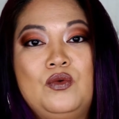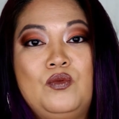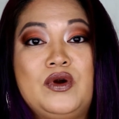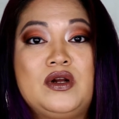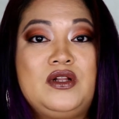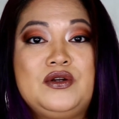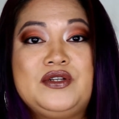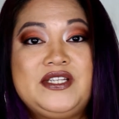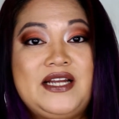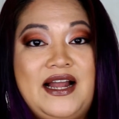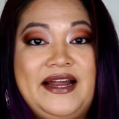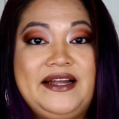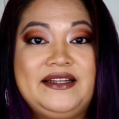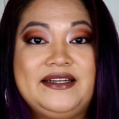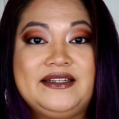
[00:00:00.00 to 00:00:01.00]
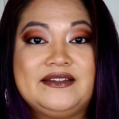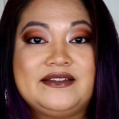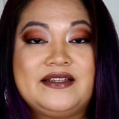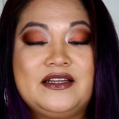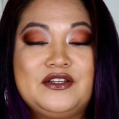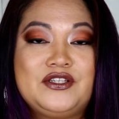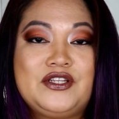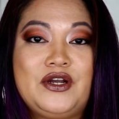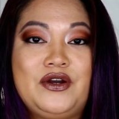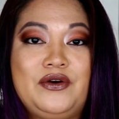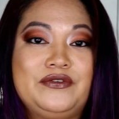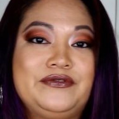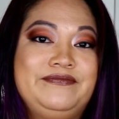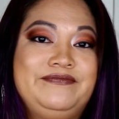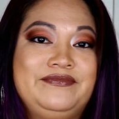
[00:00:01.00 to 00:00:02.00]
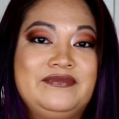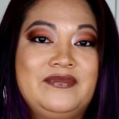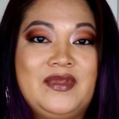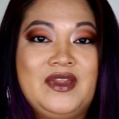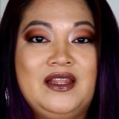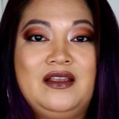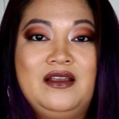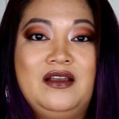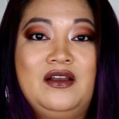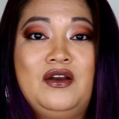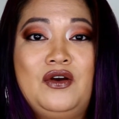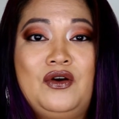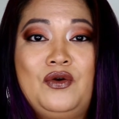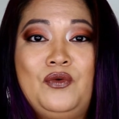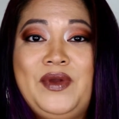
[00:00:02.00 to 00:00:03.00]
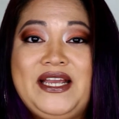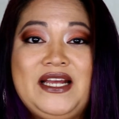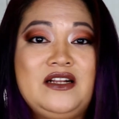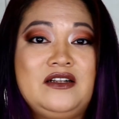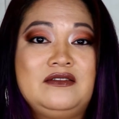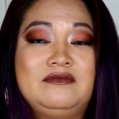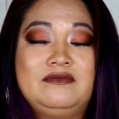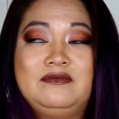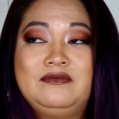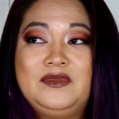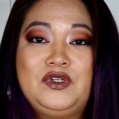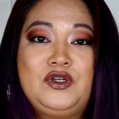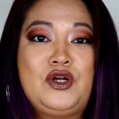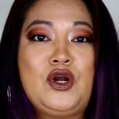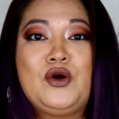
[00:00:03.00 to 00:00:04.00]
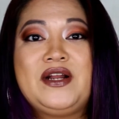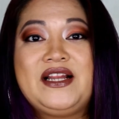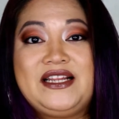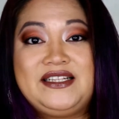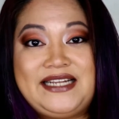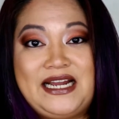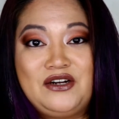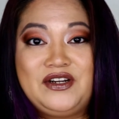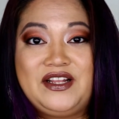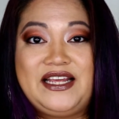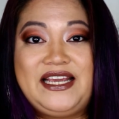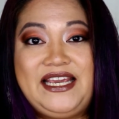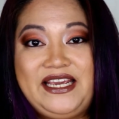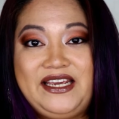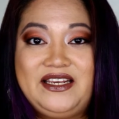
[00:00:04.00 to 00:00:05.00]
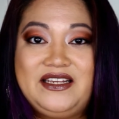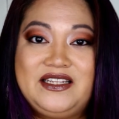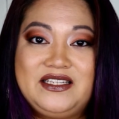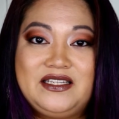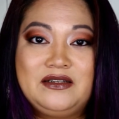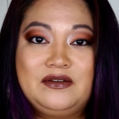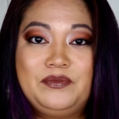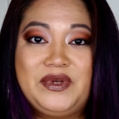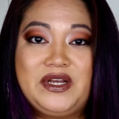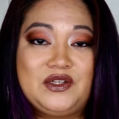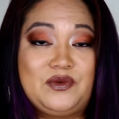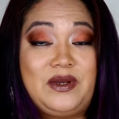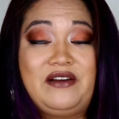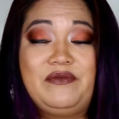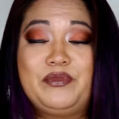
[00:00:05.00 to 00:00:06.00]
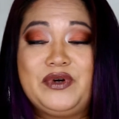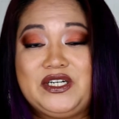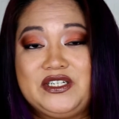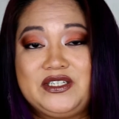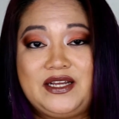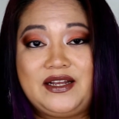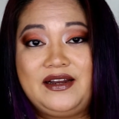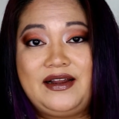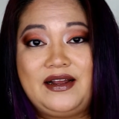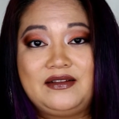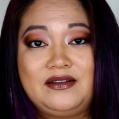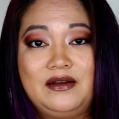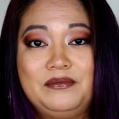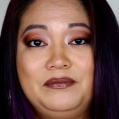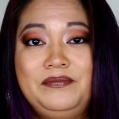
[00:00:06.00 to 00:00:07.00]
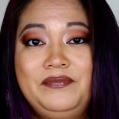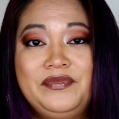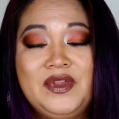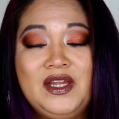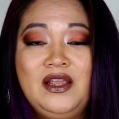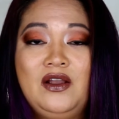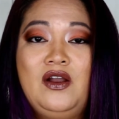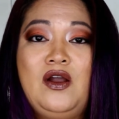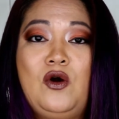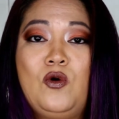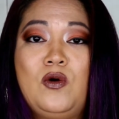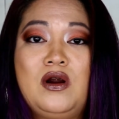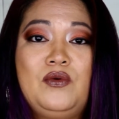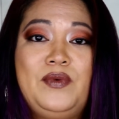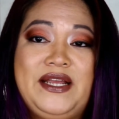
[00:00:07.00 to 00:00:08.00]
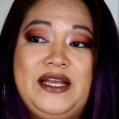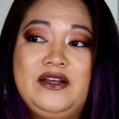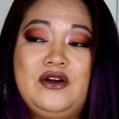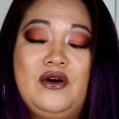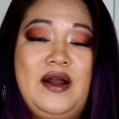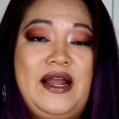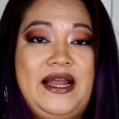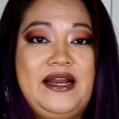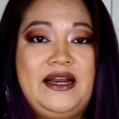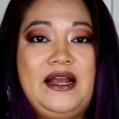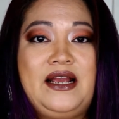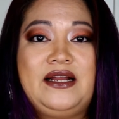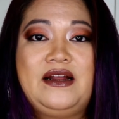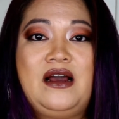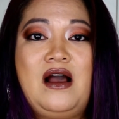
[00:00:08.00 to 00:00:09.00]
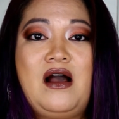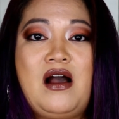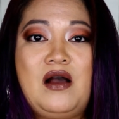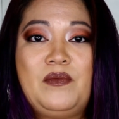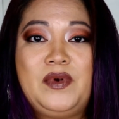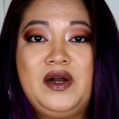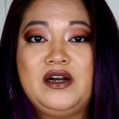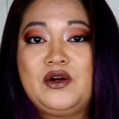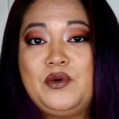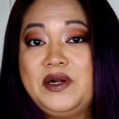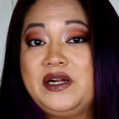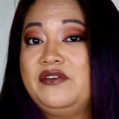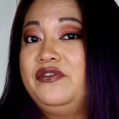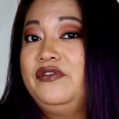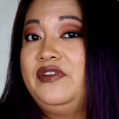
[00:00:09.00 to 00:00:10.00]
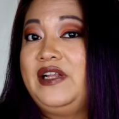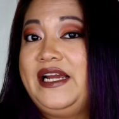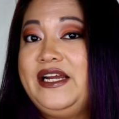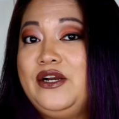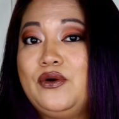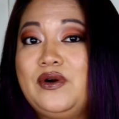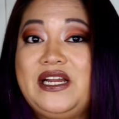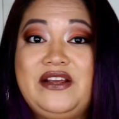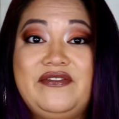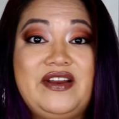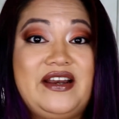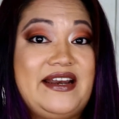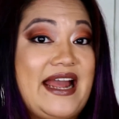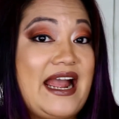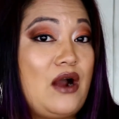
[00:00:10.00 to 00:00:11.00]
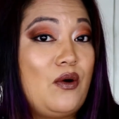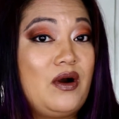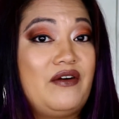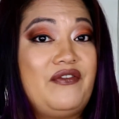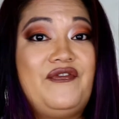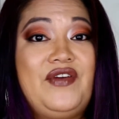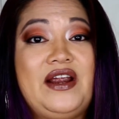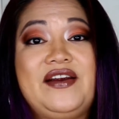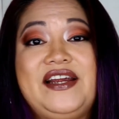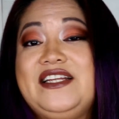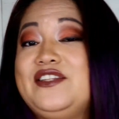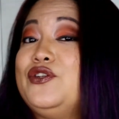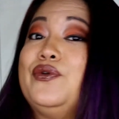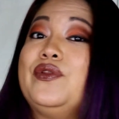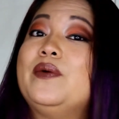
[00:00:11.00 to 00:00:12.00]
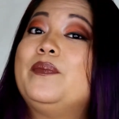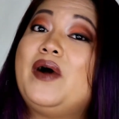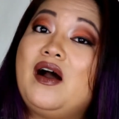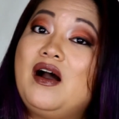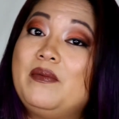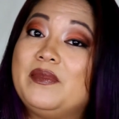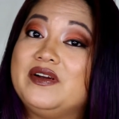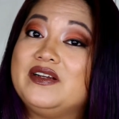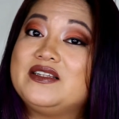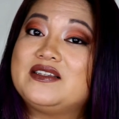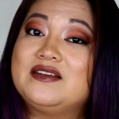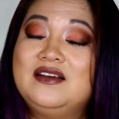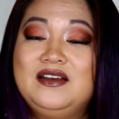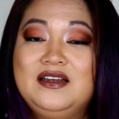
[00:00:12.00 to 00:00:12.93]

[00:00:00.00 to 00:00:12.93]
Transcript: We're close to islands, so we can go down to the Keys because we have bridges that connect them, or we can go ahead and hop on a quick flight, or even now a ferry to the Bahamas.